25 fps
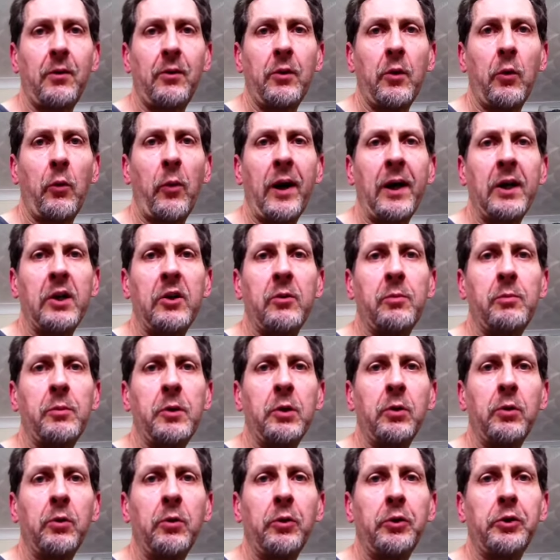the white
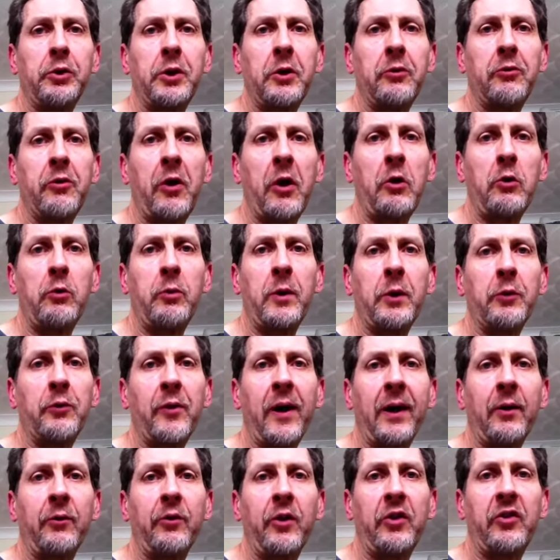mule she rode with
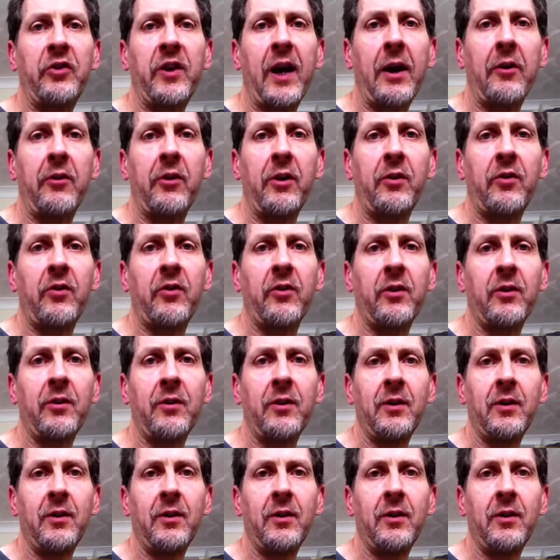round the terrace,